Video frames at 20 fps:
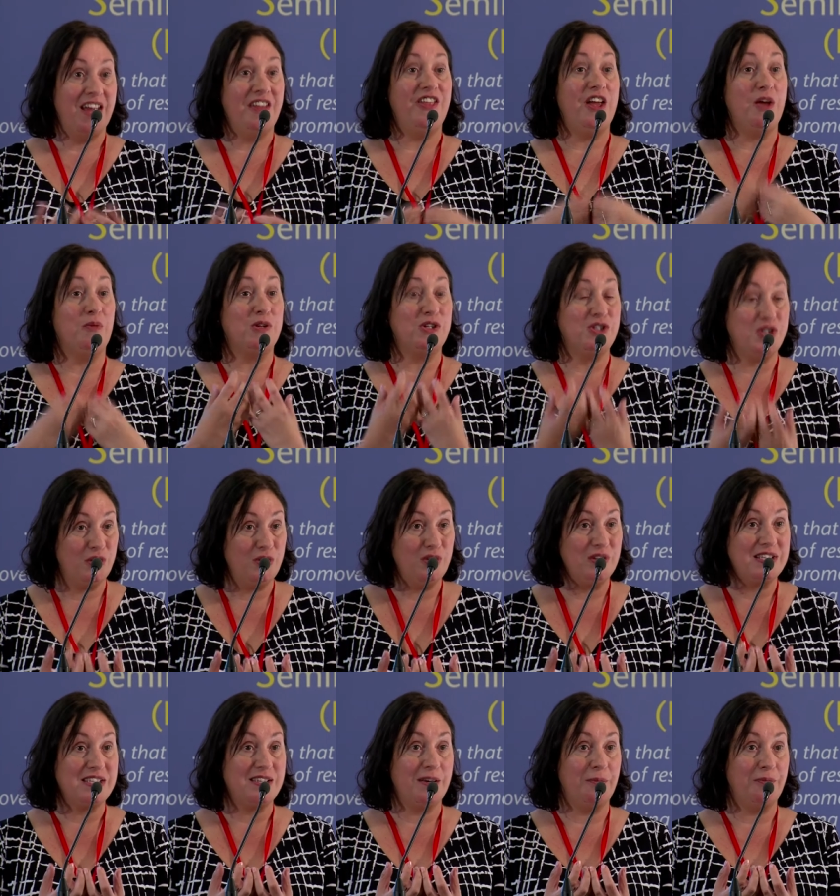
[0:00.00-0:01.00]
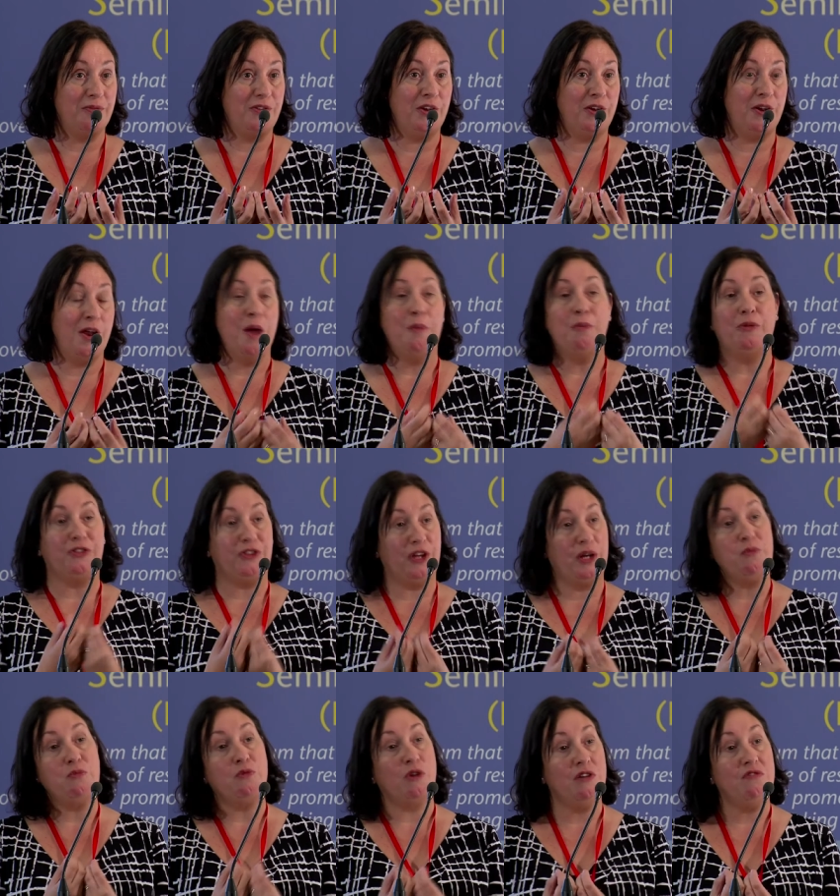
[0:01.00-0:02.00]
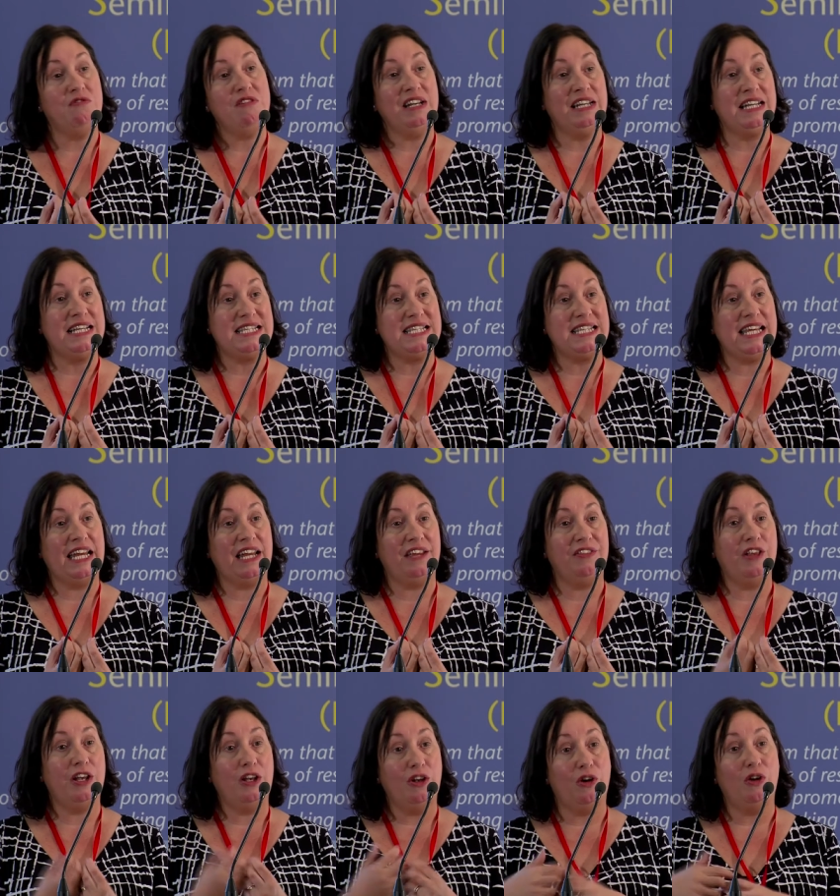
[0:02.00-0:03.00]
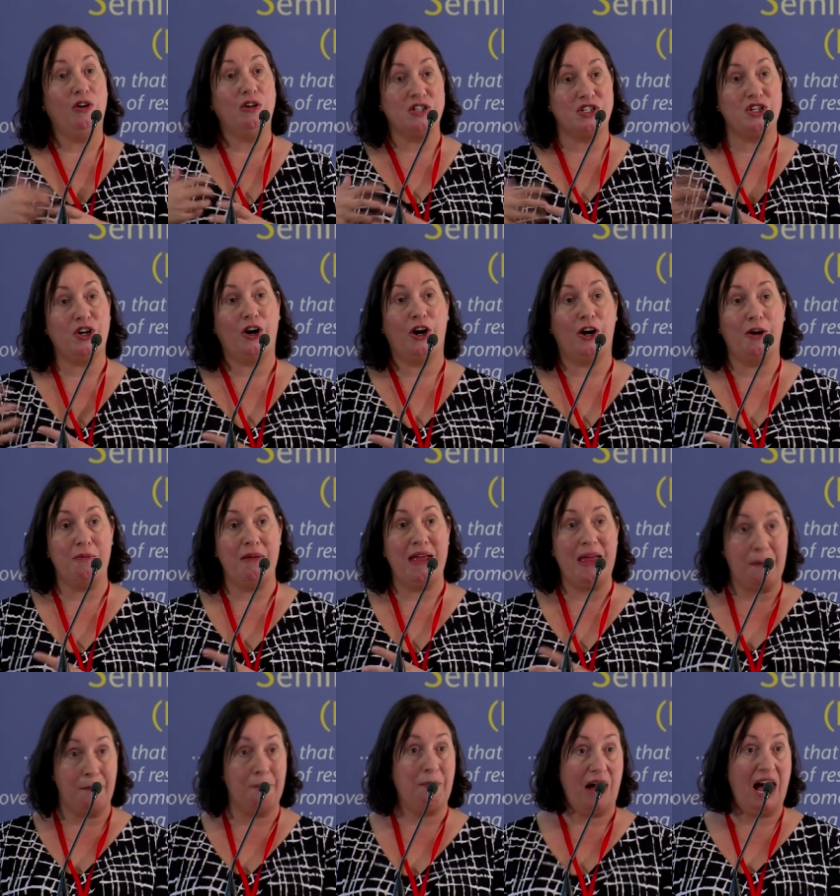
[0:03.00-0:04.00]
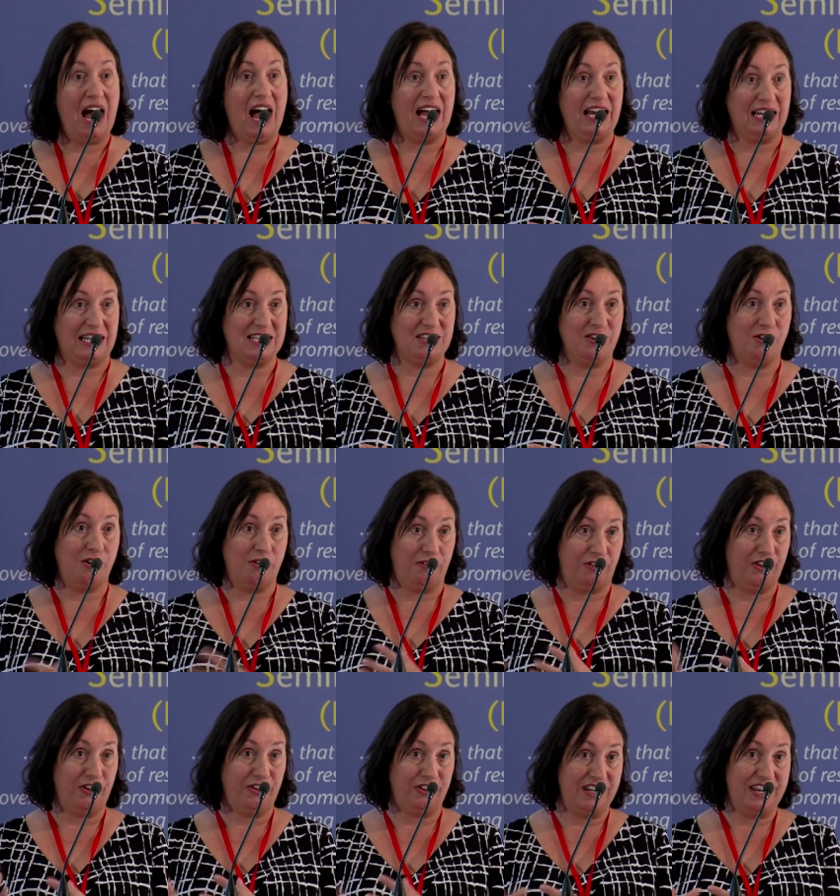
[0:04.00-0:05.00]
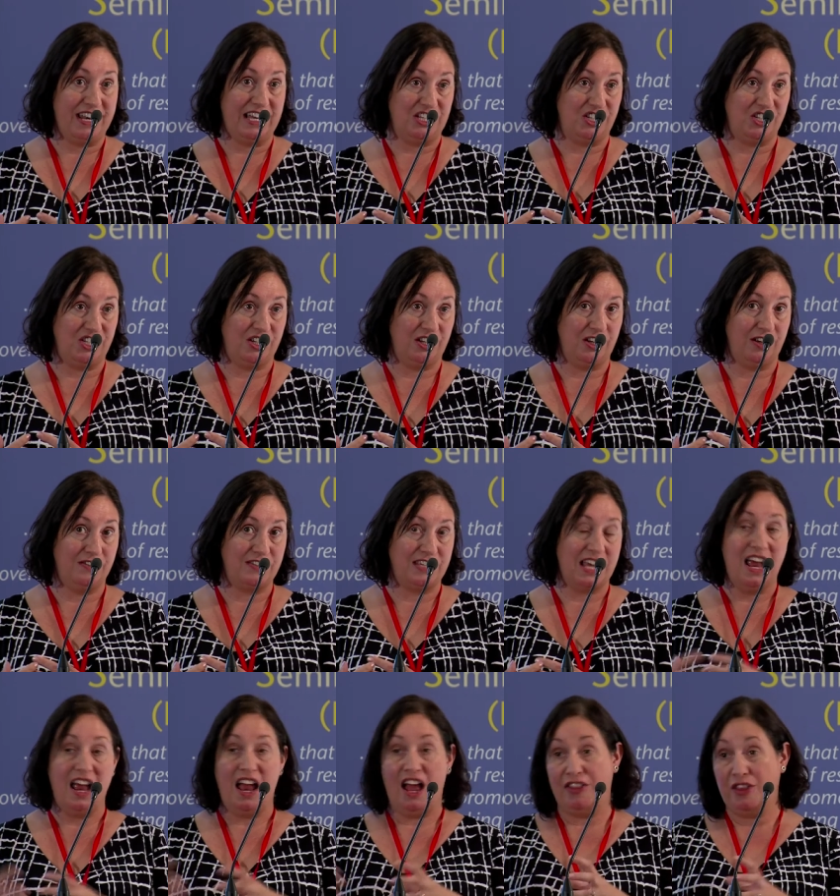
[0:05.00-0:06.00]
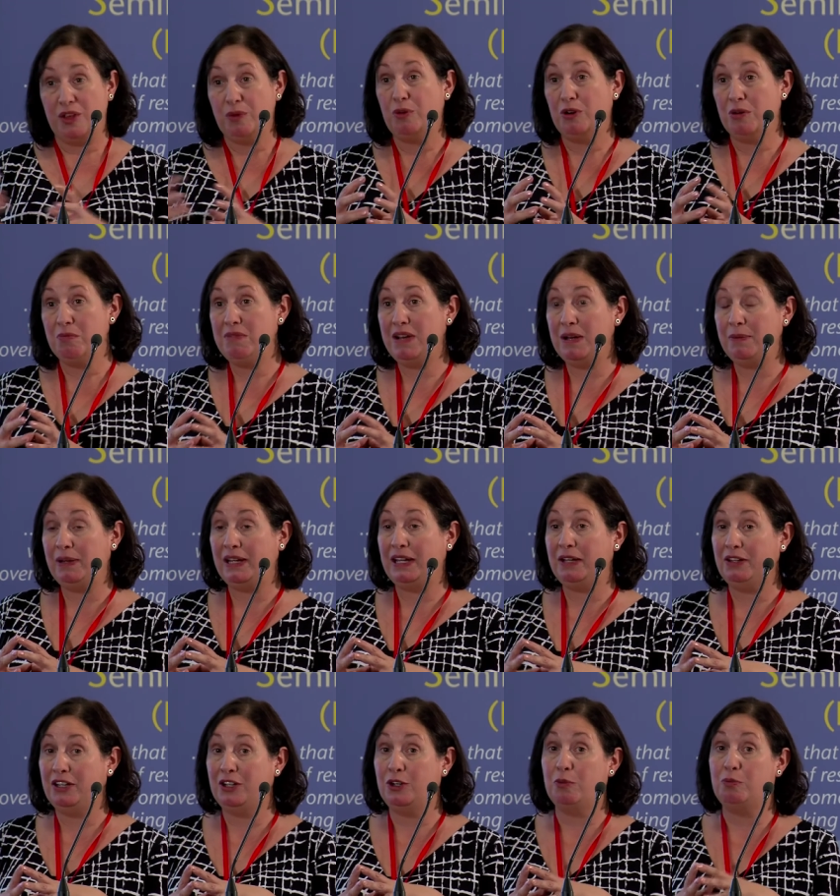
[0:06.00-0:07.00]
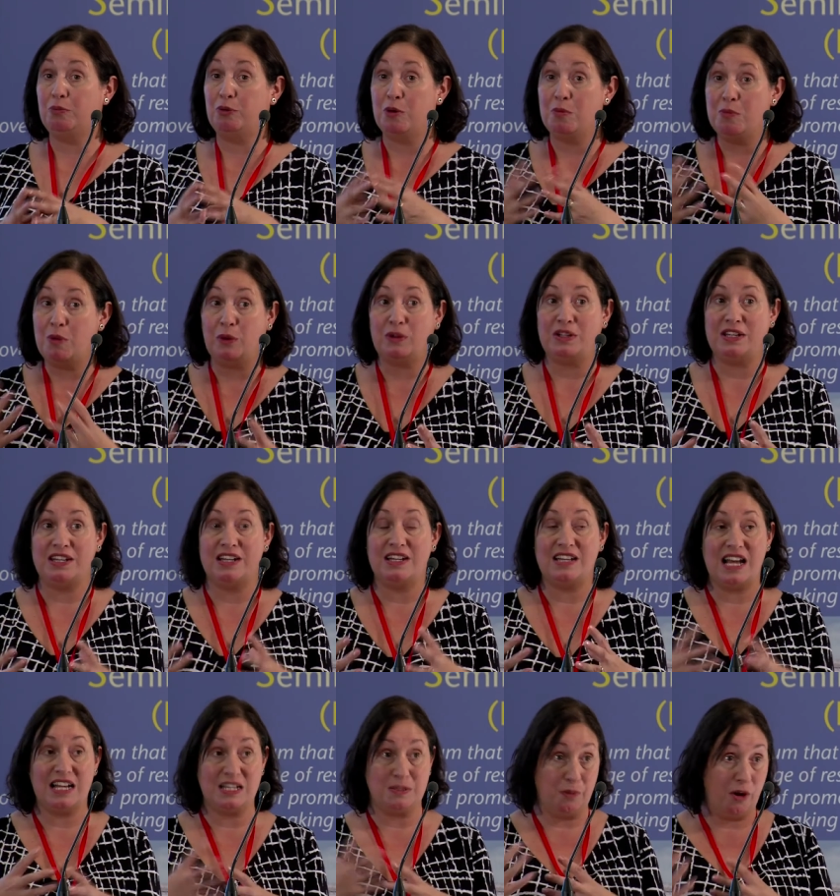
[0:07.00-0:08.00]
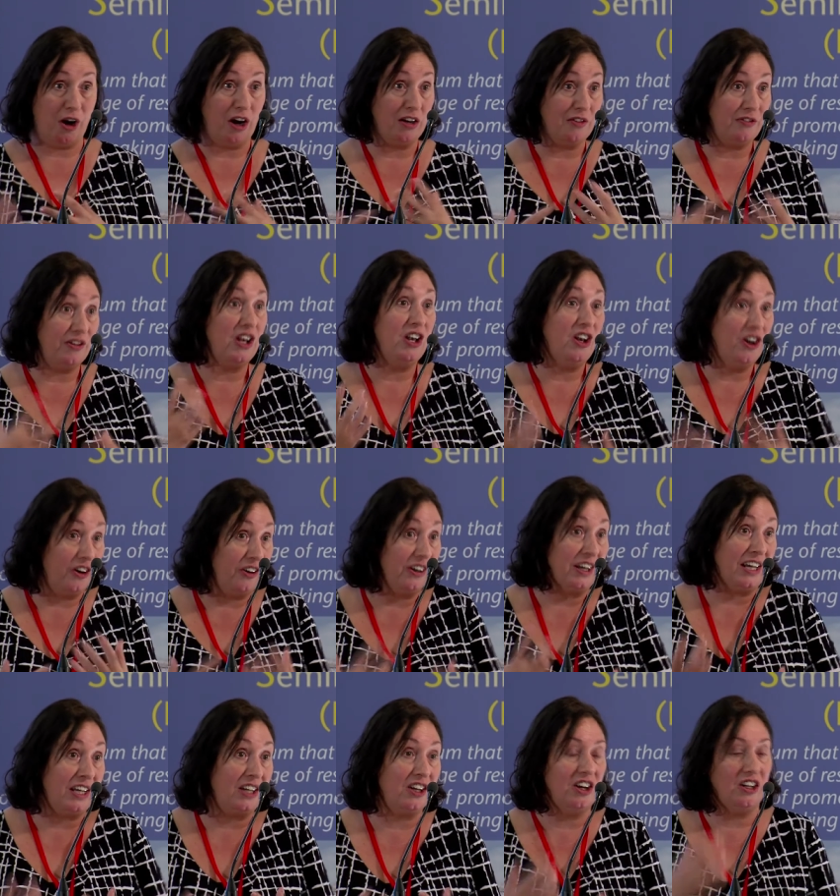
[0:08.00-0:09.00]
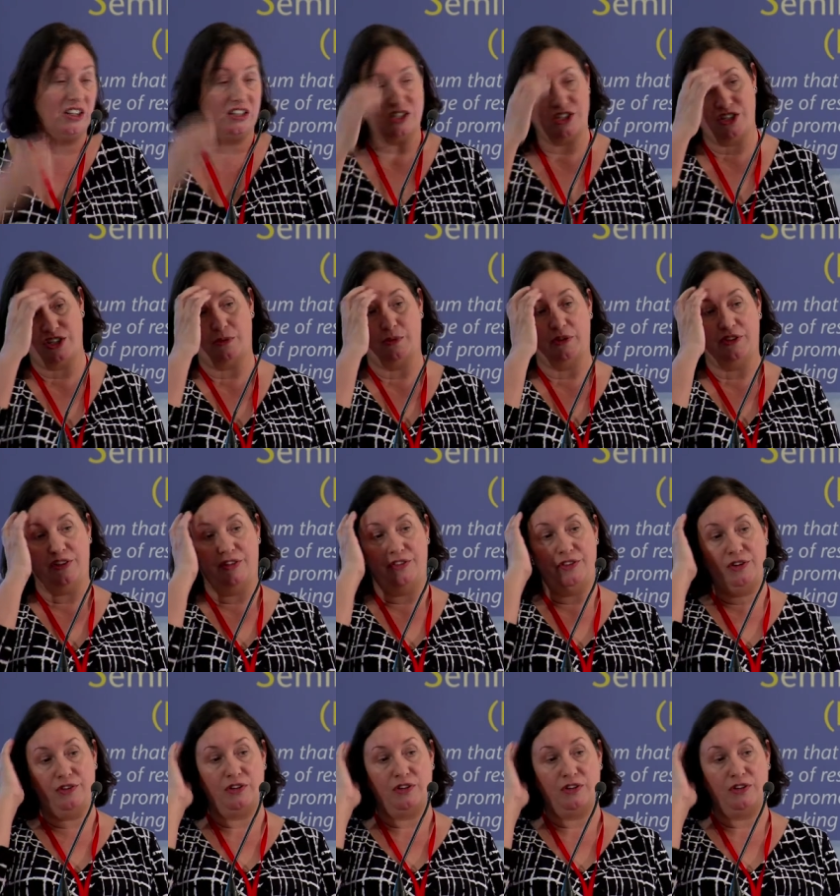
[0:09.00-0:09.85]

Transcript: They were doing something, but they weren't really seeing the long-term impact of their initiatives, and they weren't maybe, you know, promoting it as part of a learning culture within the